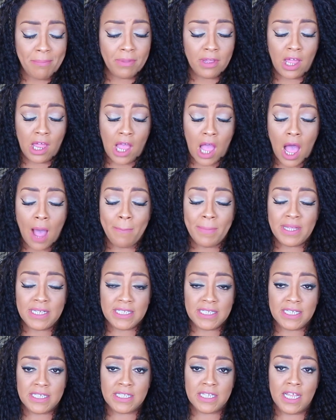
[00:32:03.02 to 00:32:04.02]
I'm going to come and
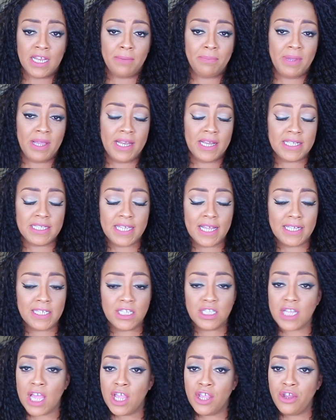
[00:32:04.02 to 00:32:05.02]
sit there and be in
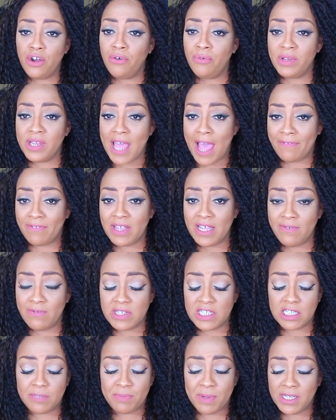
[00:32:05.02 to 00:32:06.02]
attendance. And you don't really have to
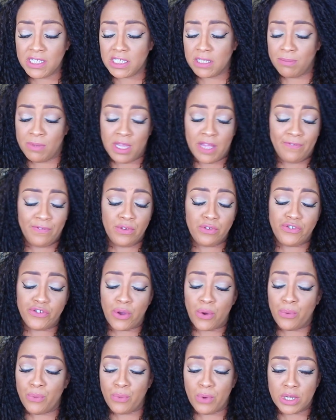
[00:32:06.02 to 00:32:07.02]
even speak to me if you
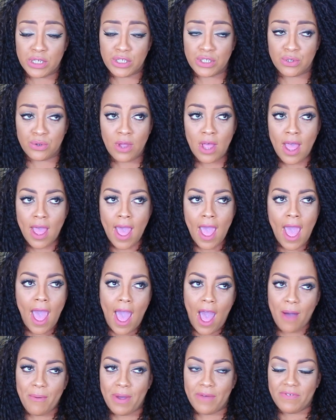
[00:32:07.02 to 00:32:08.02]
don't want to.
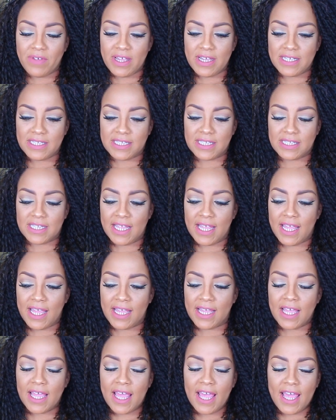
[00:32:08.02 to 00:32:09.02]
However, here's the
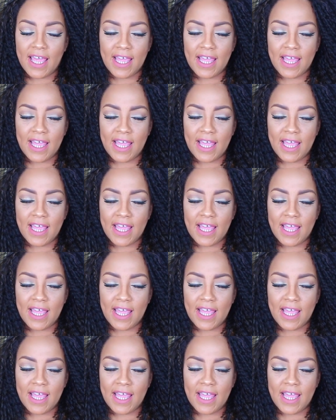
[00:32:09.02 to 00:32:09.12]
thing.